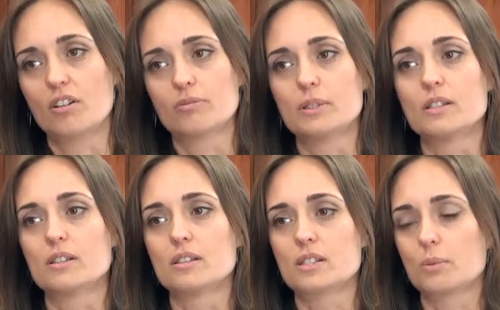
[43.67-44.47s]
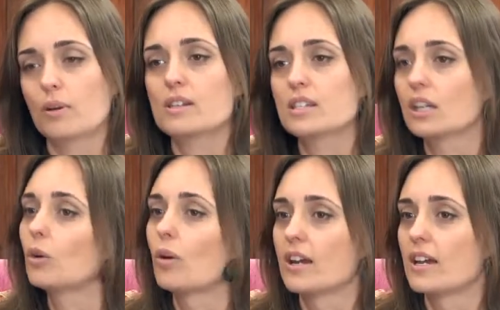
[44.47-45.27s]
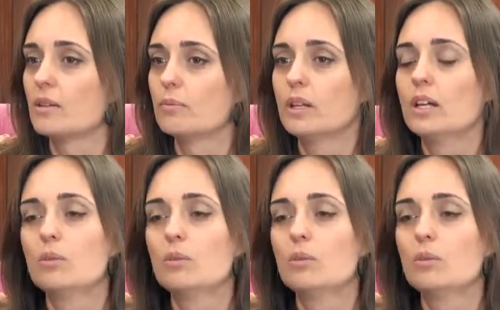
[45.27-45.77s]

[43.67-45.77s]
I've been suppressing who I am